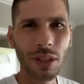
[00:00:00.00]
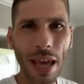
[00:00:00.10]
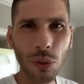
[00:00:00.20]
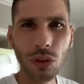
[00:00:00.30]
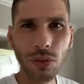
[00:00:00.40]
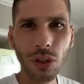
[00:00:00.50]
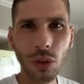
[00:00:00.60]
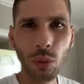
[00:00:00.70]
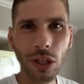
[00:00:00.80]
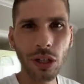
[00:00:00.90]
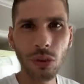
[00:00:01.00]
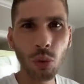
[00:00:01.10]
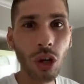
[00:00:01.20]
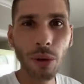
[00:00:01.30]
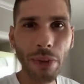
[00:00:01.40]
That was really weird.
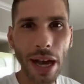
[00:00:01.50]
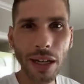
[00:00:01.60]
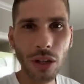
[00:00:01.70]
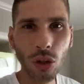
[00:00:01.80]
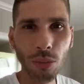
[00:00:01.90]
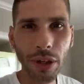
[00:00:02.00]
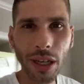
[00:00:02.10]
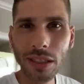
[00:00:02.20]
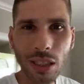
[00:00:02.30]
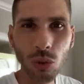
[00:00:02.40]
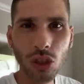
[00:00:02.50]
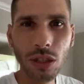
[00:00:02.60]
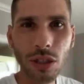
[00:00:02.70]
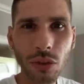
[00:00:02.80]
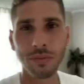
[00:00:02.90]
We'll come back in a little bit and see what
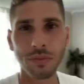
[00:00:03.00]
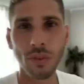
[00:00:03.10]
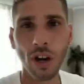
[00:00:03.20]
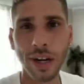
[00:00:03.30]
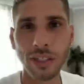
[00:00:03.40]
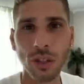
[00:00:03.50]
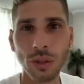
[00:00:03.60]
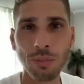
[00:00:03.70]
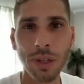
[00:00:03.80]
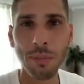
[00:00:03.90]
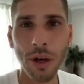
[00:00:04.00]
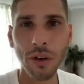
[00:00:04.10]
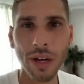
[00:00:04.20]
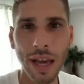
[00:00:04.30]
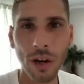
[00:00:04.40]
she's doing. All right, so it's been about
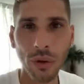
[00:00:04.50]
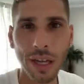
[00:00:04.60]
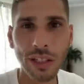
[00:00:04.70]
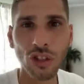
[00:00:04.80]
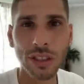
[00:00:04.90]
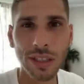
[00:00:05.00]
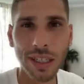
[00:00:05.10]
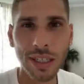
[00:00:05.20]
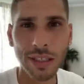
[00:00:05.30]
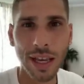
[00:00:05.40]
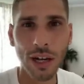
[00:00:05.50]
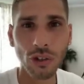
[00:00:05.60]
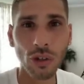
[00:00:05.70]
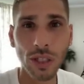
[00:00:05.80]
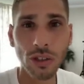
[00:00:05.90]
an hour and she's eating now.
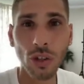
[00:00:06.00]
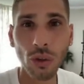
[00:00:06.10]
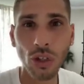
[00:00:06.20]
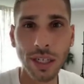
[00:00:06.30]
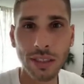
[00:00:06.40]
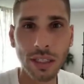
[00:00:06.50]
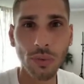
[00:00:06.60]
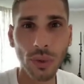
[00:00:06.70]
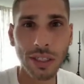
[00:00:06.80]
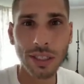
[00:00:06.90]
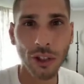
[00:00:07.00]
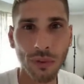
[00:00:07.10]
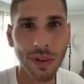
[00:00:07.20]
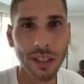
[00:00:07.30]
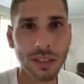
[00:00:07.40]
So let's go try to see if we can see her
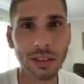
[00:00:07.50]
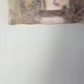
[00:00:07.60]
face.